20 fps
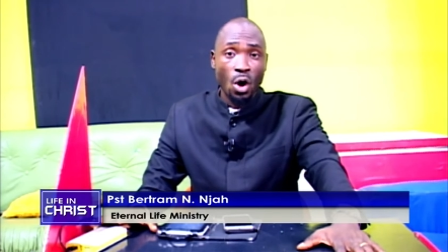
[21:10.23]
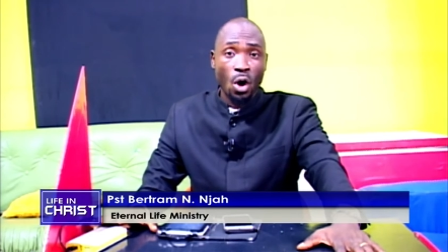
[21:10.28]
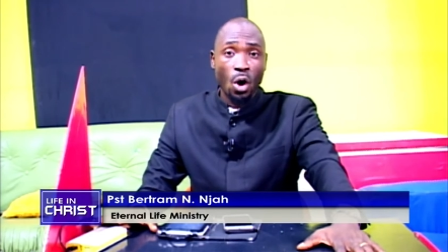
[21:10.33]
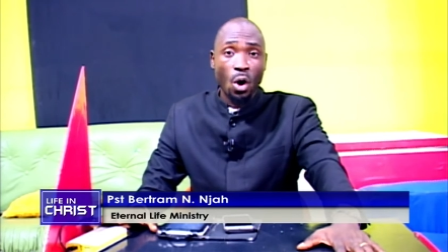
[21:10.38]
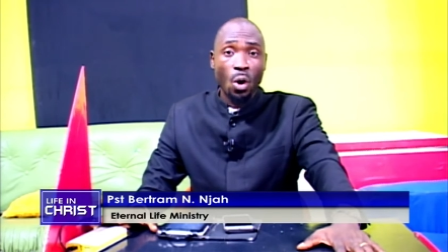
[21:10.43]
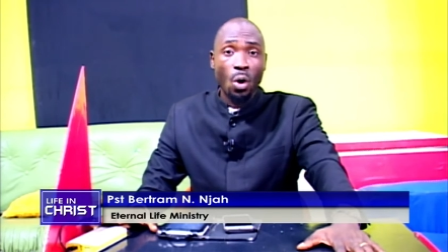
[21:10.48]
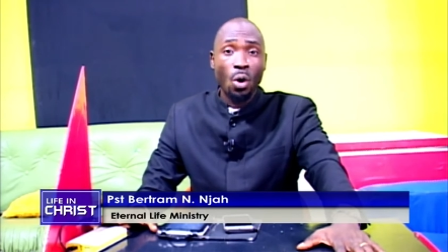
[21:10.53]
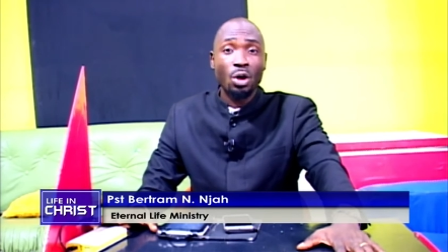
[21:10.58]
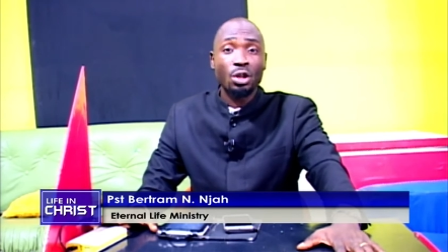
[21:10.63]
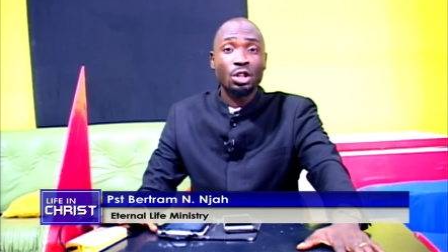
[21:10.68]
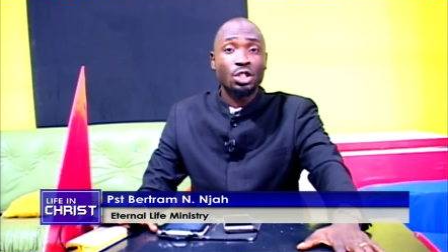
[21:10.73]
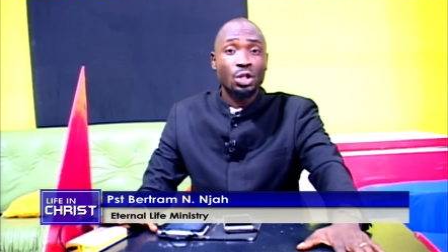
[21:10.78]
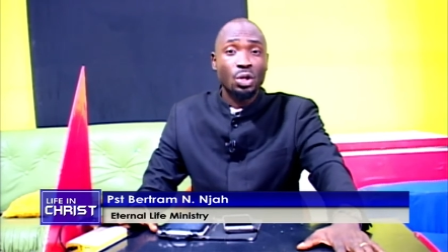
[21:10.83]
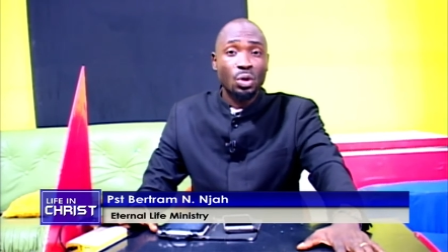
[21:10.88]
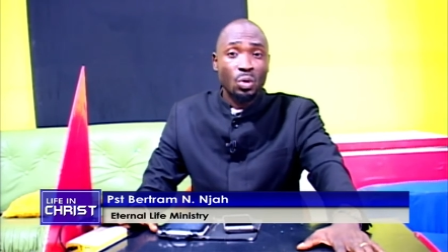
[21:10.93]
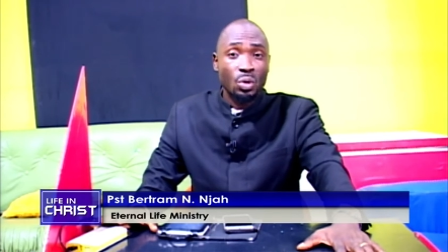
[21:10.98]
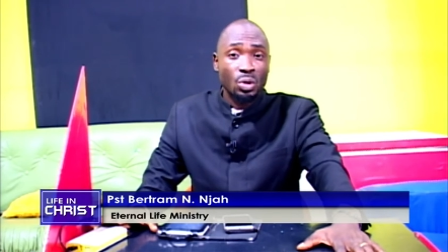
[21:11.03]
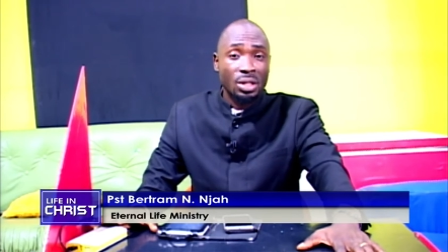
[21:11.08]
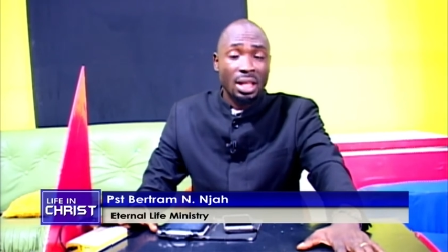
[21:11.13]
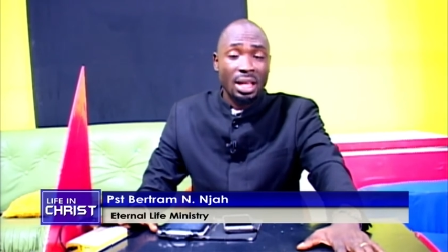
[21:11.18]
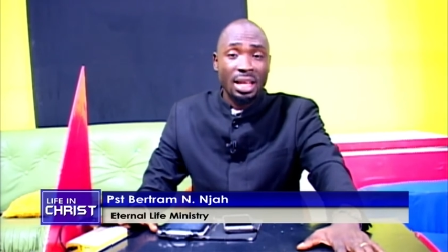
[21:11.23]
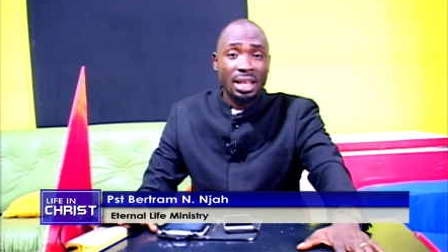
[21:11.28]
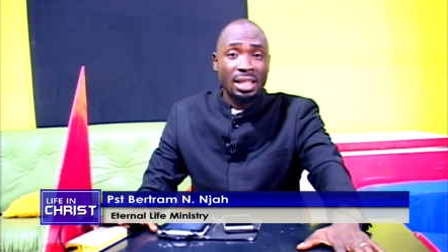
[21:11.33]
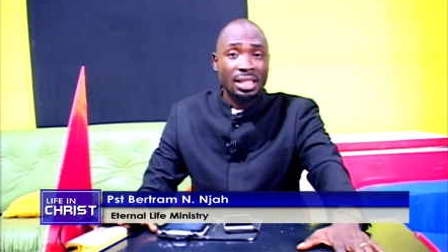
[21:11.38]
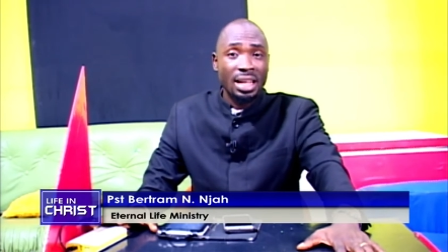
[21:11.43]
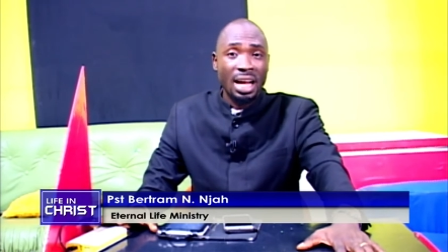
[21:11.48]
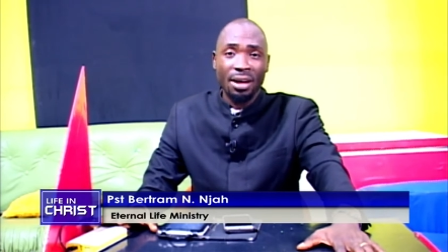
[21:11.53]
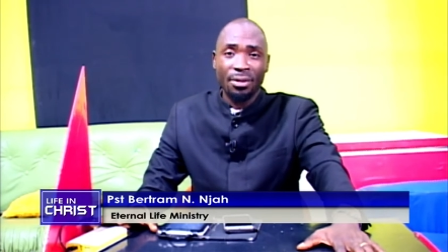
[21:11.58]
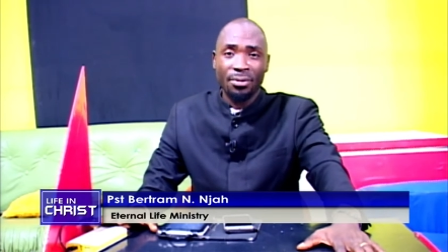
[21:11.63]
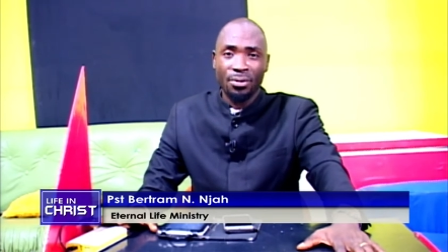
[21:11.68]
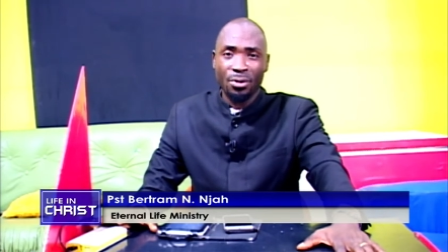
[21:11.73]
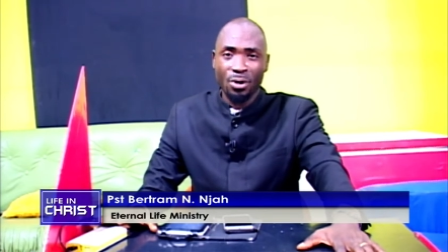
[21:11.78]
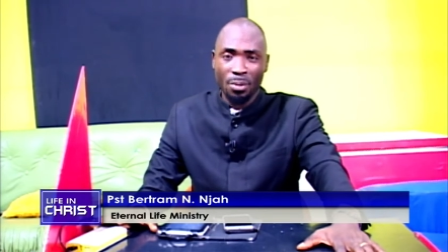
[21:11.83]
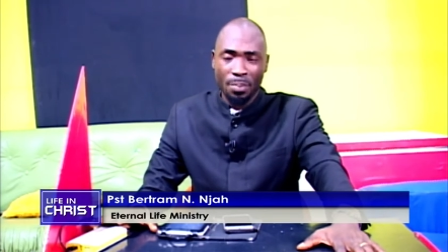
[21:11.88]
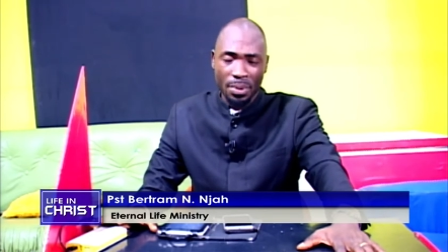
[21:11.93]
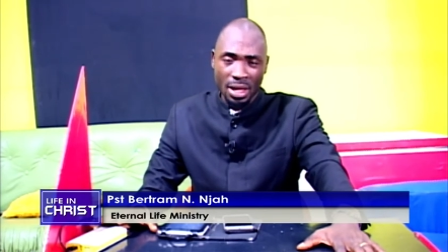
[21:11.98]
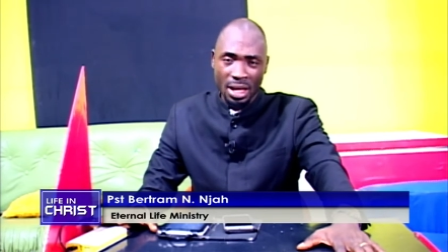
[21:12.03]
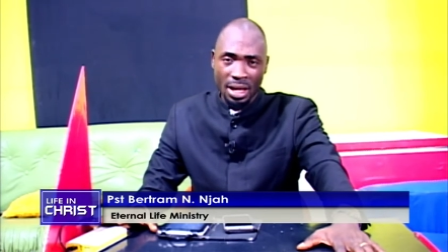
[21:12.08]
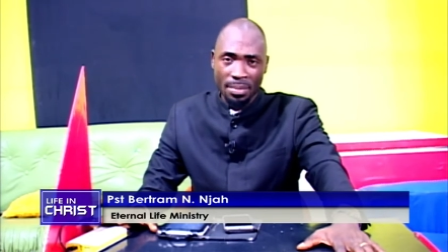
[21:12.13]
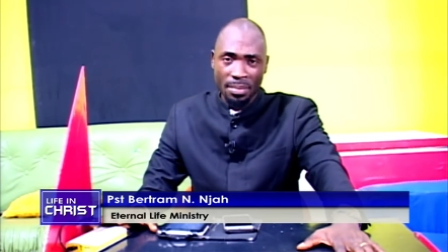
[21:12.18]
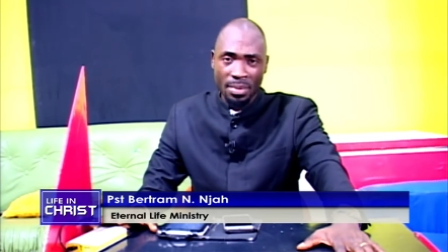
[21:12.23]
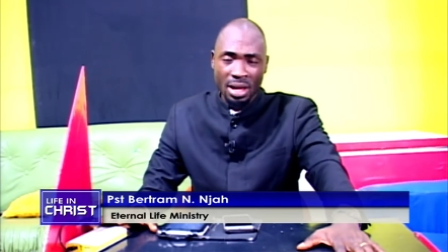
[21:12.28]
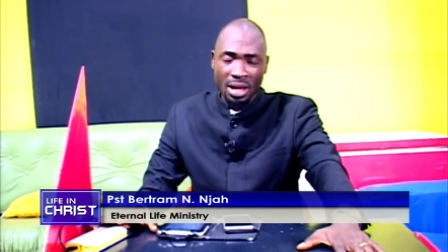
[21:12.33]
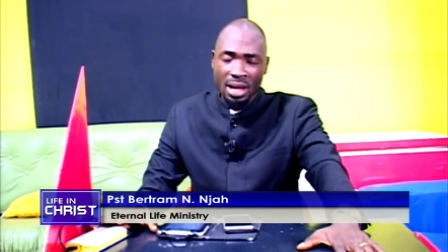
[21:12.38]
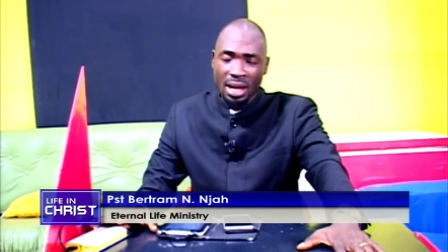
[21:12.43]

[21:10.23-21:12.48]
or on Tuesdays at 4 p.m.